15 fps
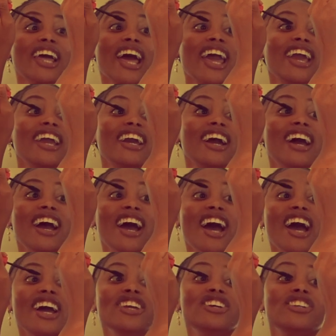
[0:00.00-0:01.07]
like,
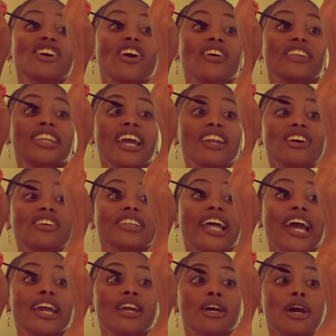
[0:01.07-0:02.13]
you know, they don't
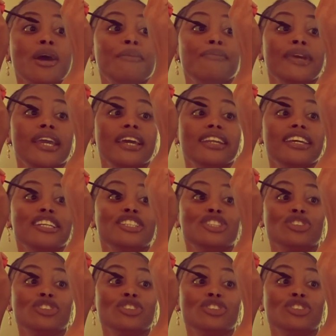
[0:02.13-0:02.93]
like being in